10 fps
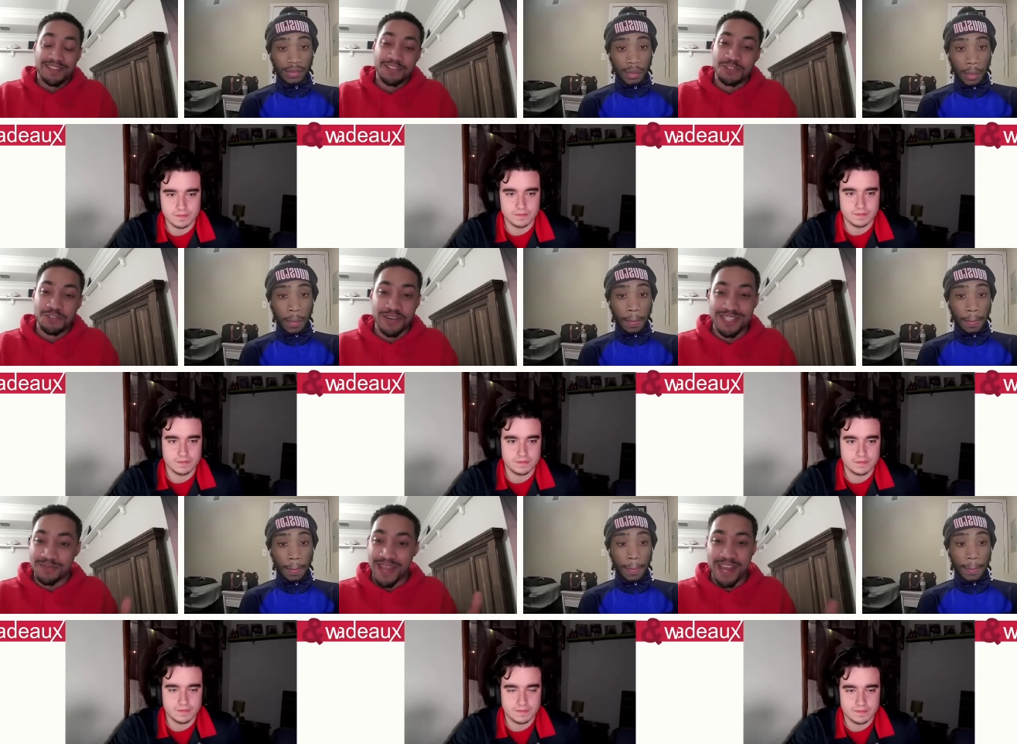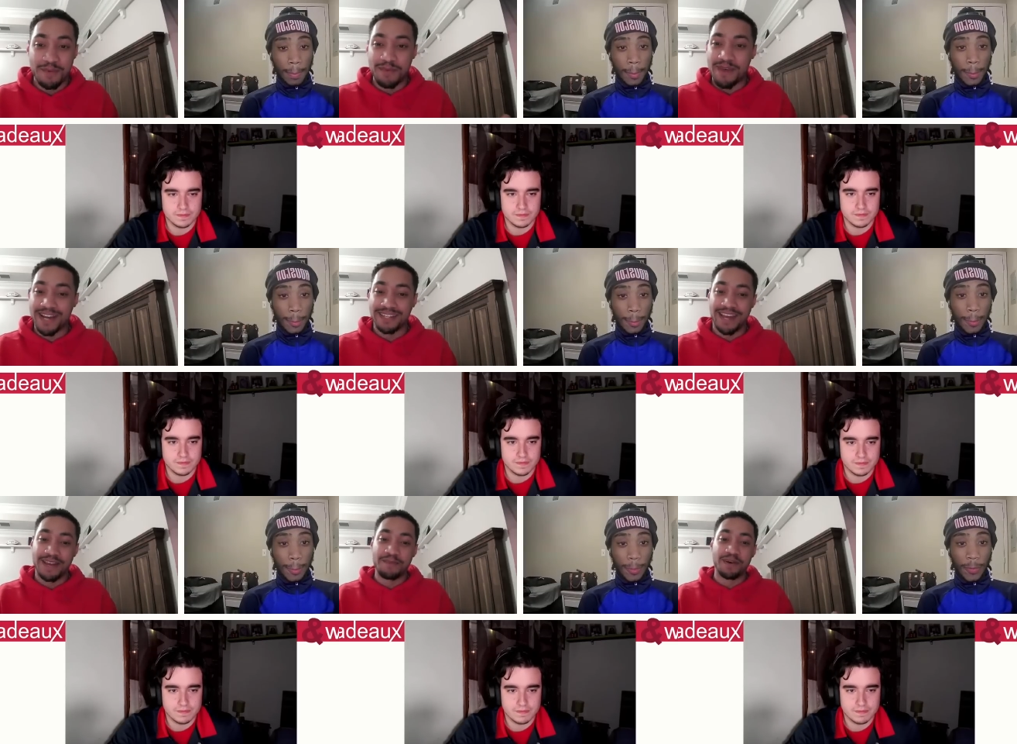Speaker 1: That's your choice, and we ain't going to be mad at
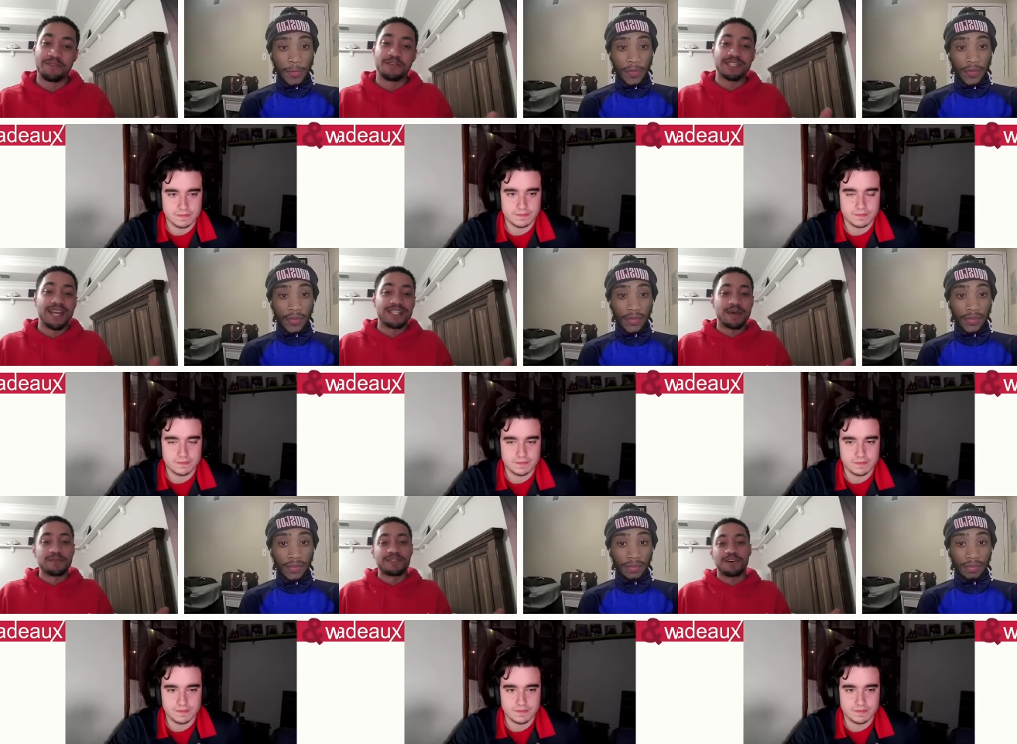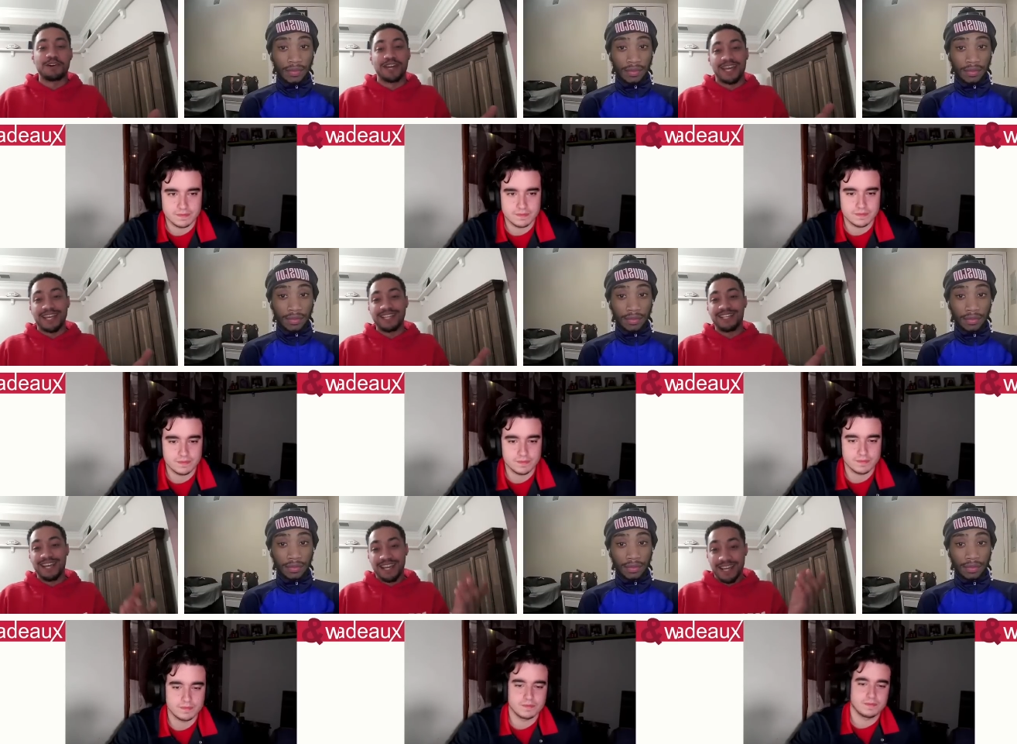that. But for today's episode,
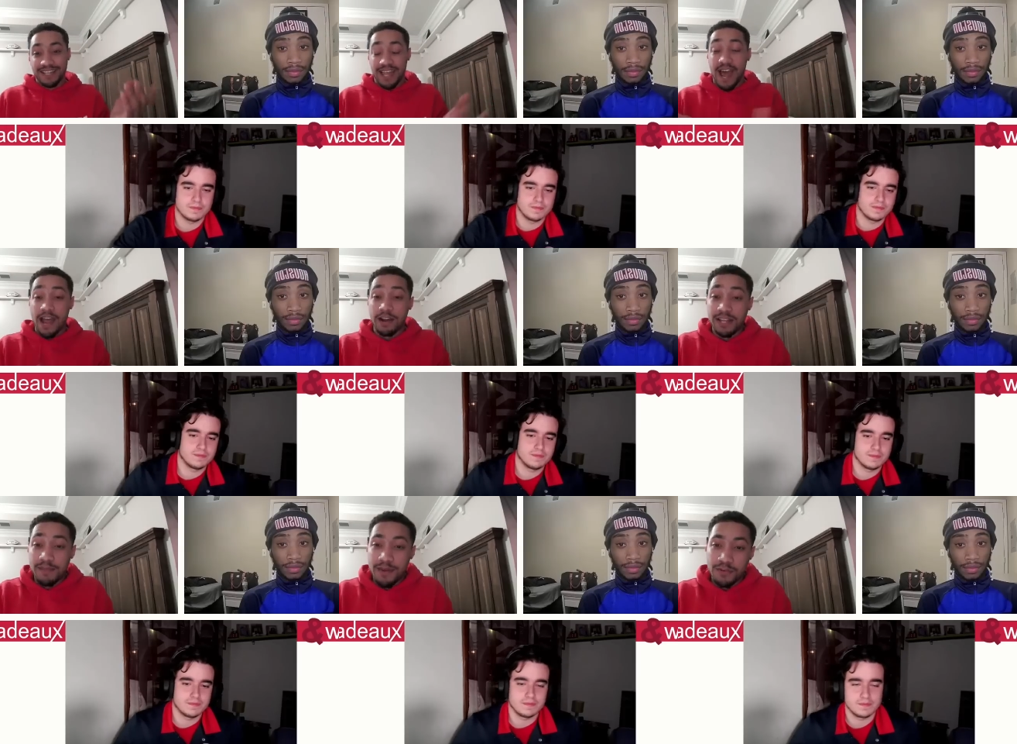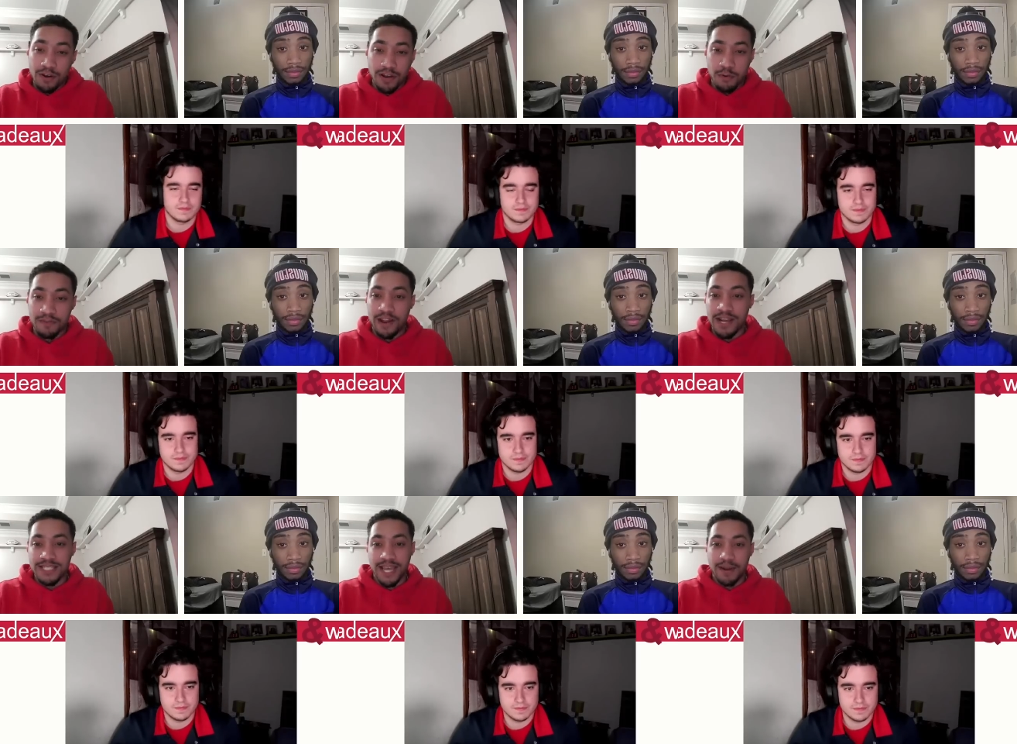again, they hired Ime Udoka. We're
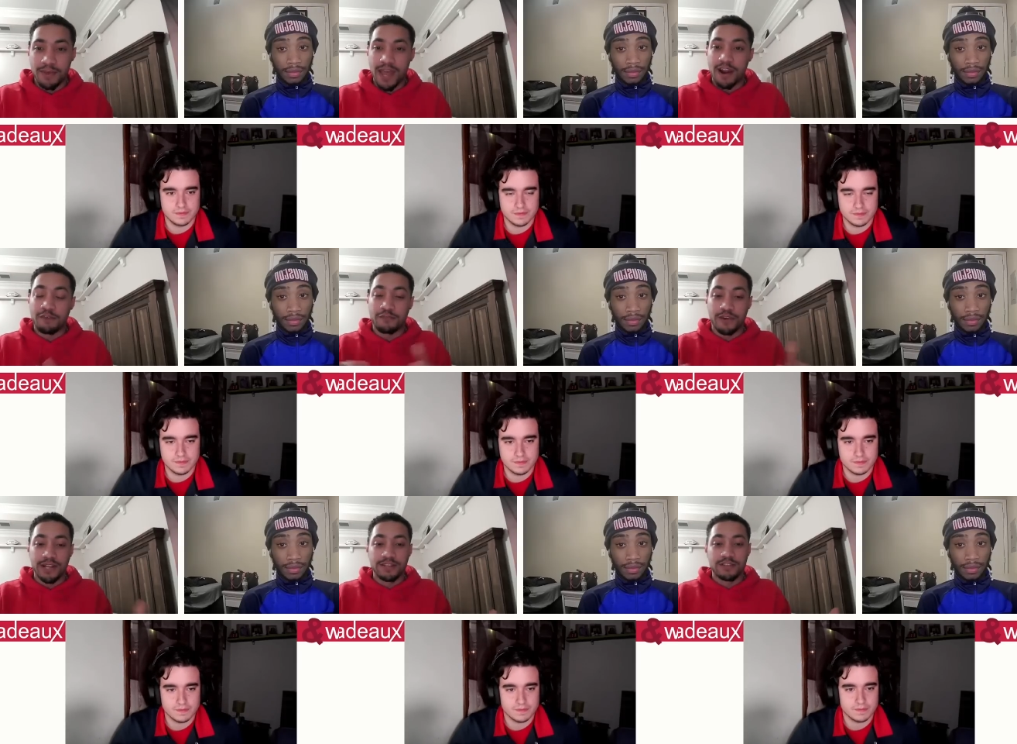very excited. We got our friend of the